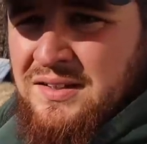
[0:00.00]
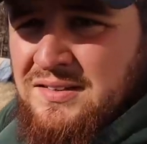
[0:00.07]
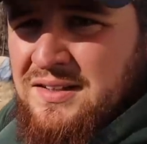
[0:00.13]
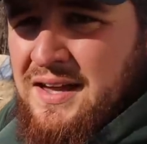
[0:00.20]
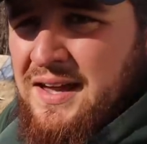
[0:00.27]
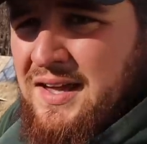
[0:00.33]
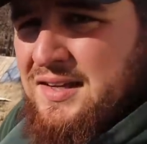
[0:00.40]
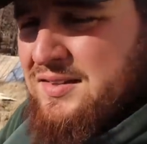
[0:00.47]
these
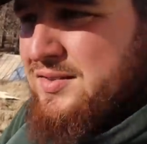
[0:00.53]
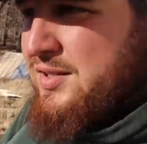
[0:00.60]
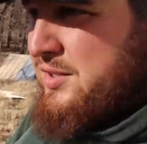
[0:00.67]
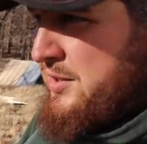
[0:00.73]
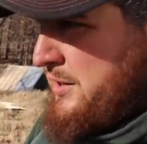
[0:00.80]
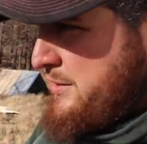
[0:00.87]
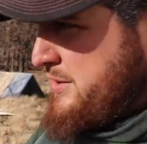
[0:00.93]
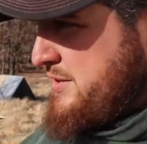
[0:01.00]
guys,
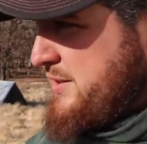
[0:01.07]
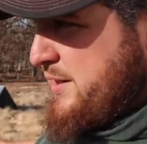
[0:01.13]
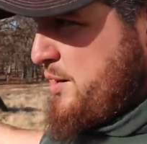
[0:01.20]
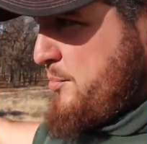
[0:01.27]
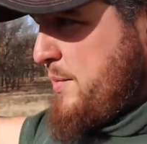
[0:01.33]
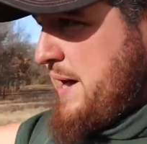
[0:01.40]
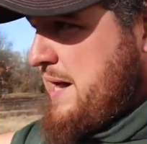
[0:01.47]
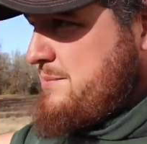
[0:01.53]
you know, just like
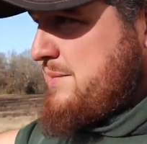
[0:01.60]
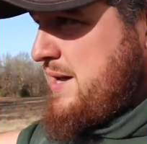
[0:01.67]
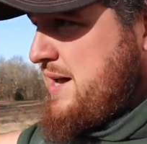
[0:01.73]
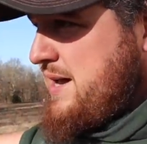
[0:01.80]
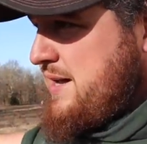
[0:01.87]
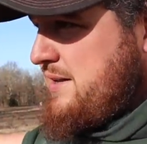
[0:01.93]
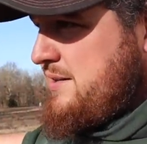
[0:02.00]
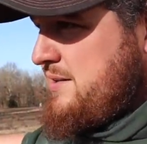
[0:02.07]
a
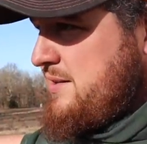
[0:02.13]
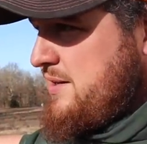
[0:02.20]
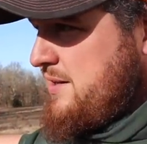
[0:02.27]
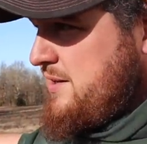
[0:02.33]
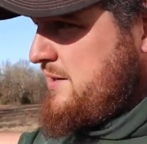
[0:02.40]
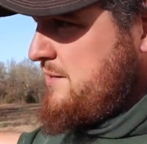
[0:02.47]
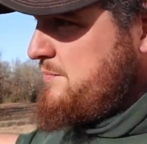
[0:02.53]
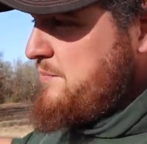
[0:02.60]
bobcat,
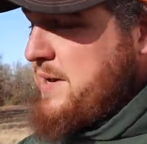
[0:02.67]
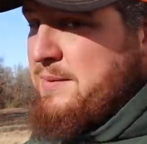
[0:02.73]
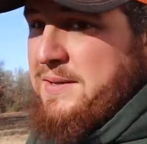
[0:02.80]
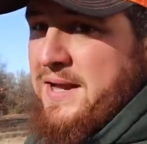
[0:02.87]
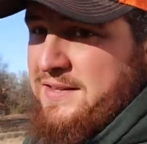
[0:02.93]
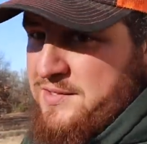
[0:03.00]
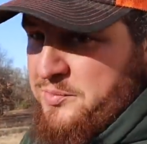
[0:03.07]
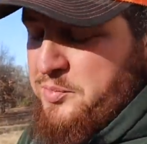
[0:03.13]
uh,
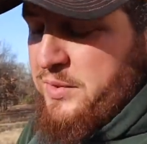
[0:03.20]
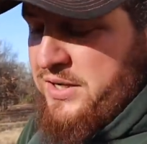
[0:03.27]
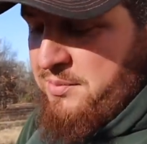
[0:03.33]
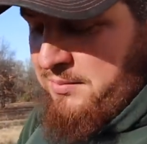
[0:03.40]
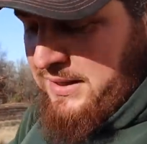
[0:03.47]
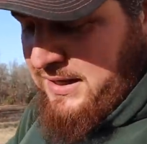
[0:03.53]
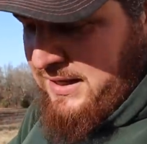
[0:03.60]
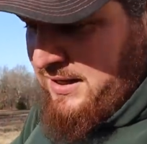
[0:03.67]
bobcats are pretty
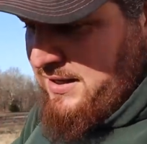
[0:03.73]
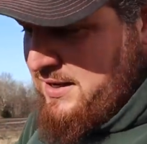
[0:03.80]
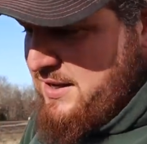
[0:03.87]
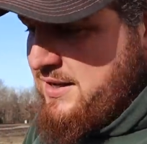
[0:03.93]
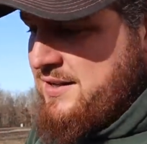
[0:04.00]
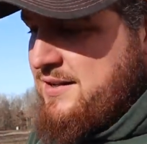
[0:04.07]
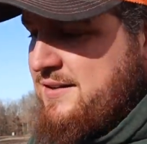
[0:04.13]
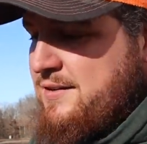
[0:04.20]
mean.
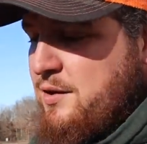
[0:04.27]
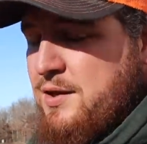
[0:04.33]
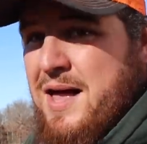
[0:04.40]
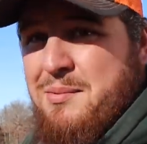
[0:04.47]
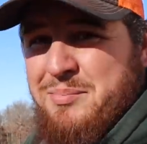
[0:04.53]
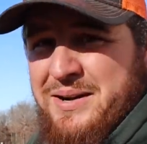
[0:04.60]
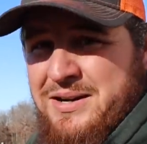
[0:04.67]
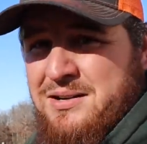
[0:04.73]
They're a
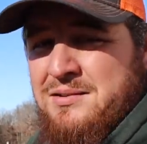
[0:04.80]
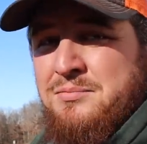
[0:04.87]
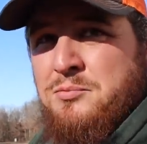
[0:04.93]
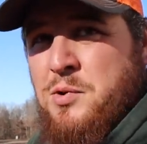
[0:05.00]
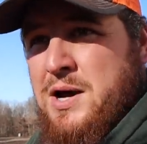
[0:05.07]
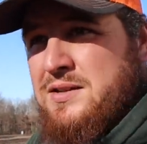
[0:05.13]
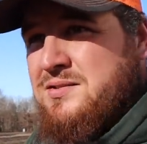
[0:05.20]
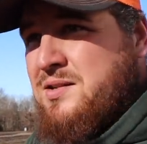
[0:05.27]
lot bigger than
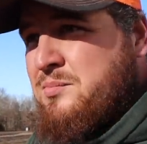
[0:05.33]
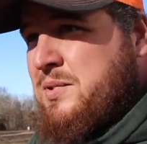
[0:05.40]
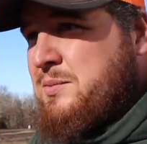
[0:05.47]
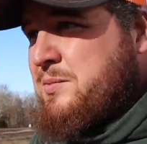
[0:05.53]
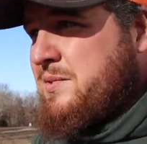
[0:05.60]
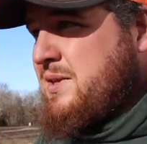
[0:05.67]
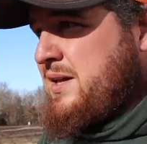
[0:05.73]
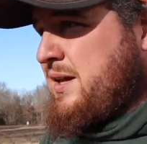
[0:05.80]
what some
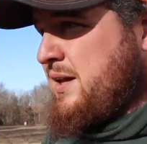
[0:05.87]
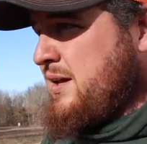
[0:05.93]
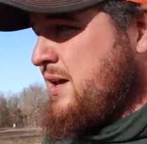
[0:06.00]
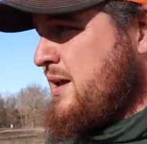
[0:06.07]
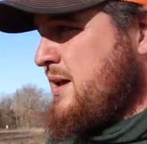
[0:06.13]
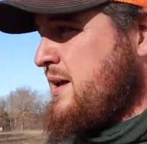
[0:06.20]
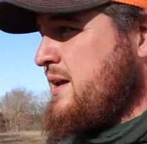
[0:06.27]
people think.